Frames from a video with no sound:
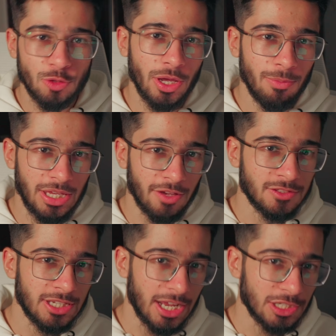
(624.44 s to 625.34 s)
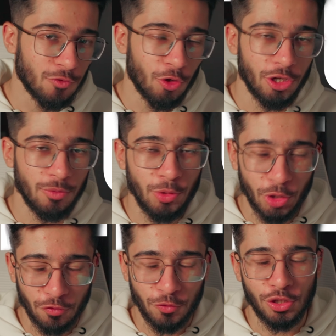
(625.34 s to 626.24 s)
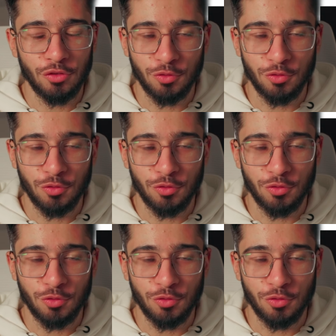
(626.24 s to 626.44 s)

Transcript: is why BF stands for beautiful